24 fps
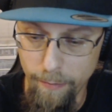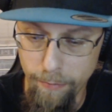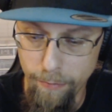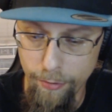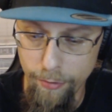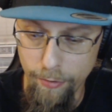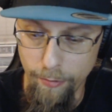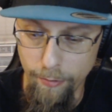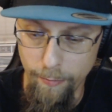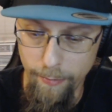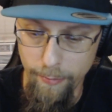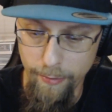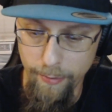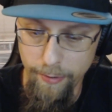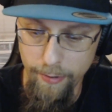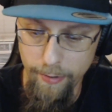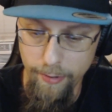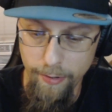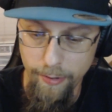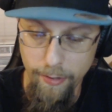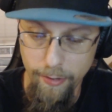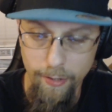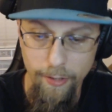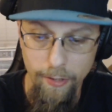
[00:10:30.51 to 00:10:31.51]
Boom.
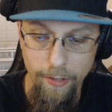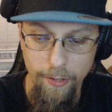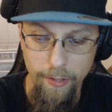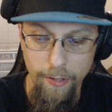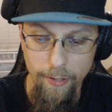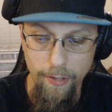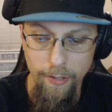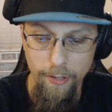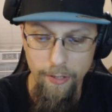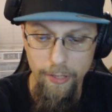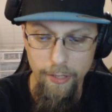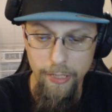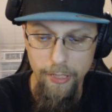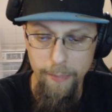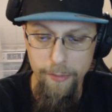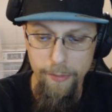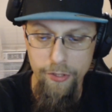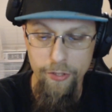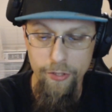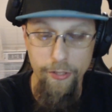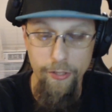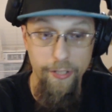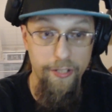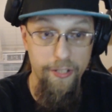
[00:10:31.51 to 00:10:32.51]
Let me
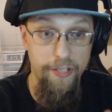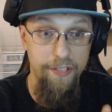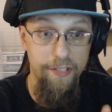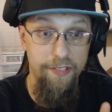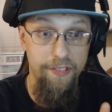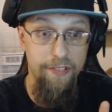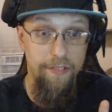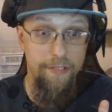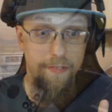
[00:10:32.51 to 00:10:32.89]
show you this.